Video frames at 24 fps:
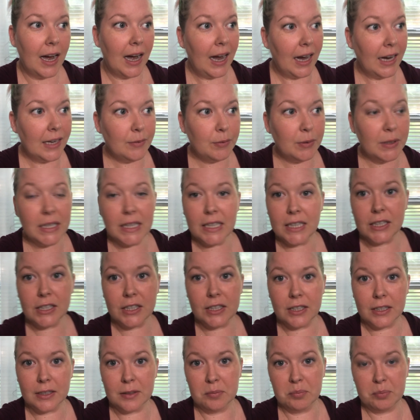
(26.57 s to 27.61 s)
I really
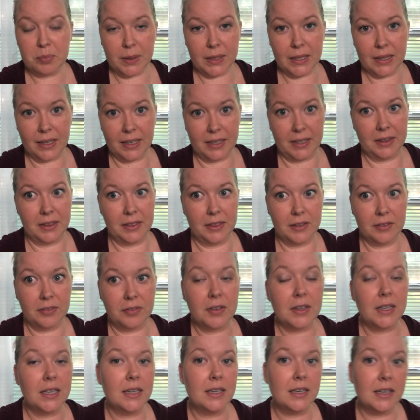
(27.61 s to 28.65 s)
couldn't be like the
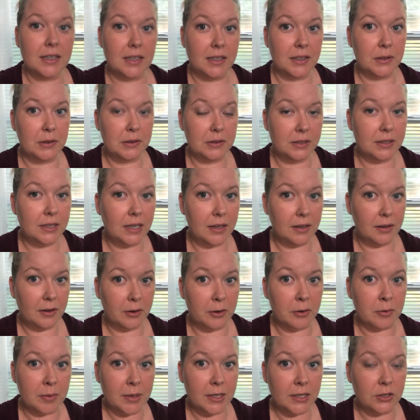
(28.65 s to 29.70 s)
fuddy-duddy who stayed
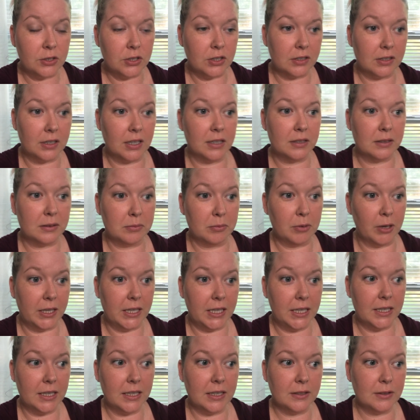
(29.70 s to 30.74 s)
home and just got some
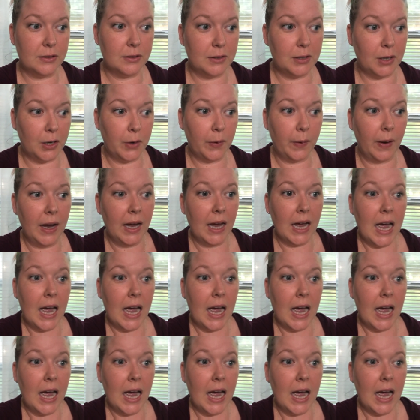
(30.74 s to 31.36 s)
writing done. So